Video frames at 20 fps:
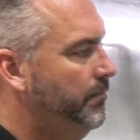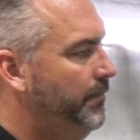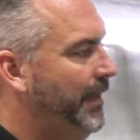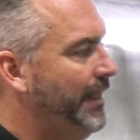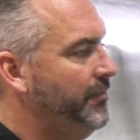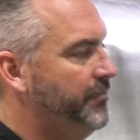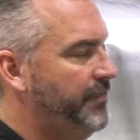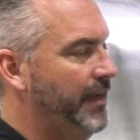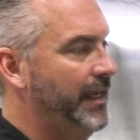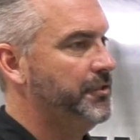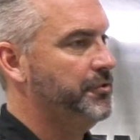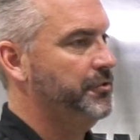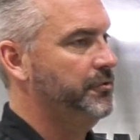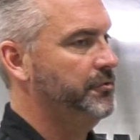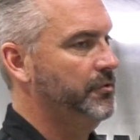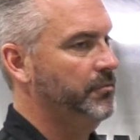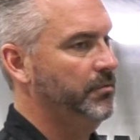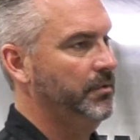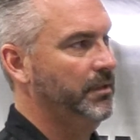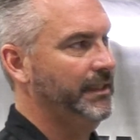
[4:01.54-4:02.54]
manufacturers
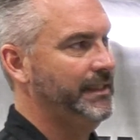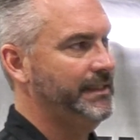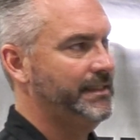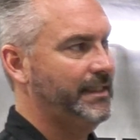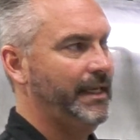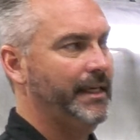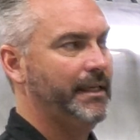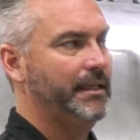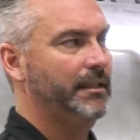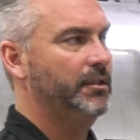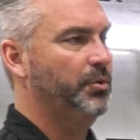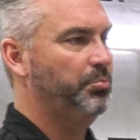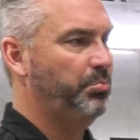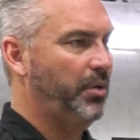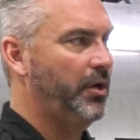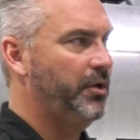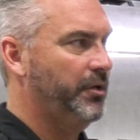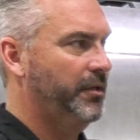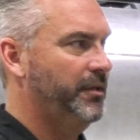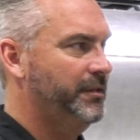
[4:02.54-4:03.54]
are really taking the
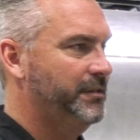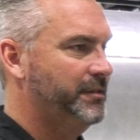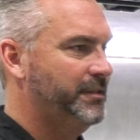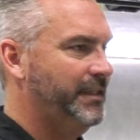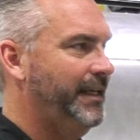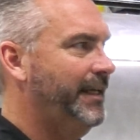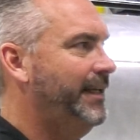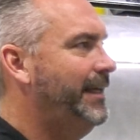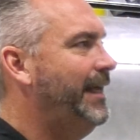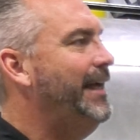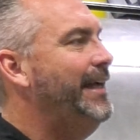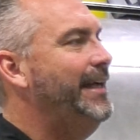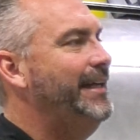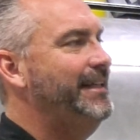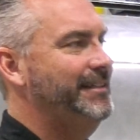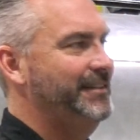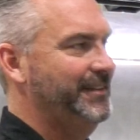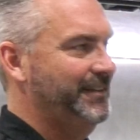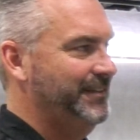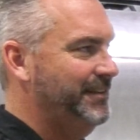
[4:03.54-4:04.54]
burner and saying,
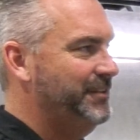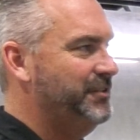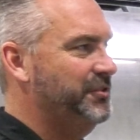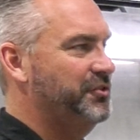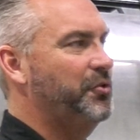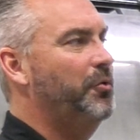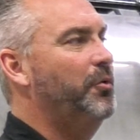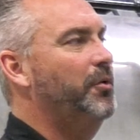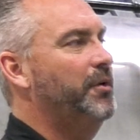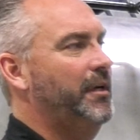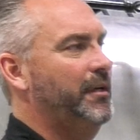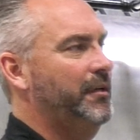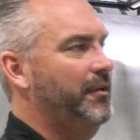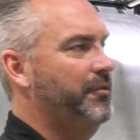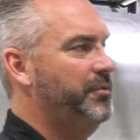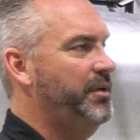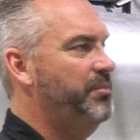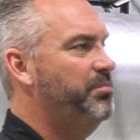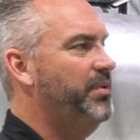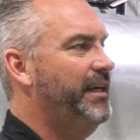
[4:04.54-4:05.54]
hey, this is going on a
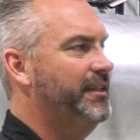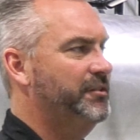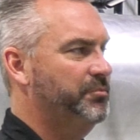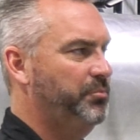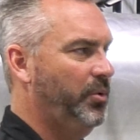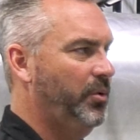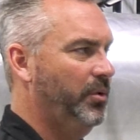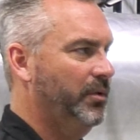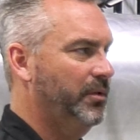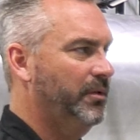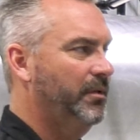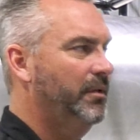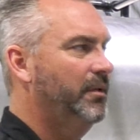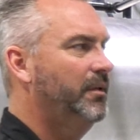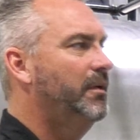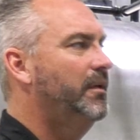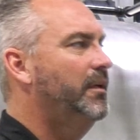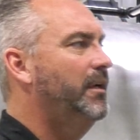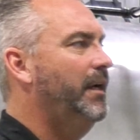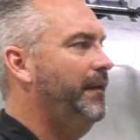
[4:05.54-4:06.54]
3-pass boiler,
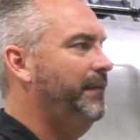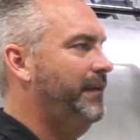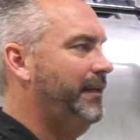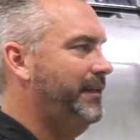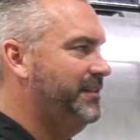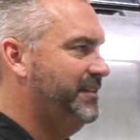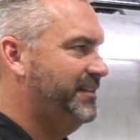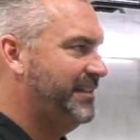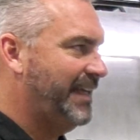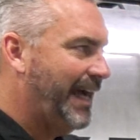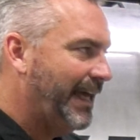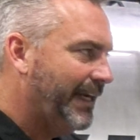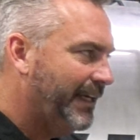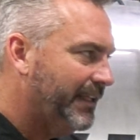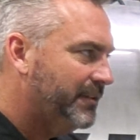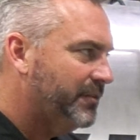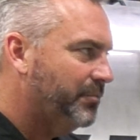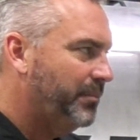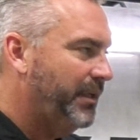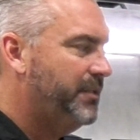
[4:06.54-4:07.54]
mm-hmm. and they design
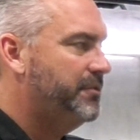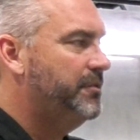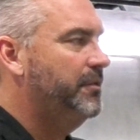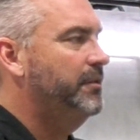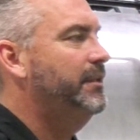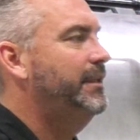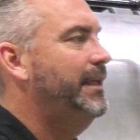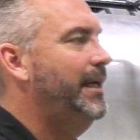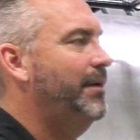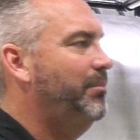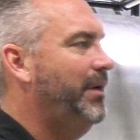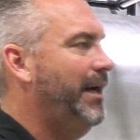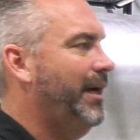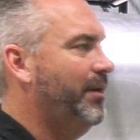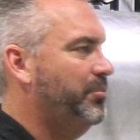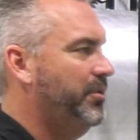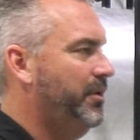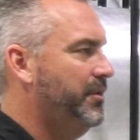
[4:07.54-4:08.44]
it to make sure that that back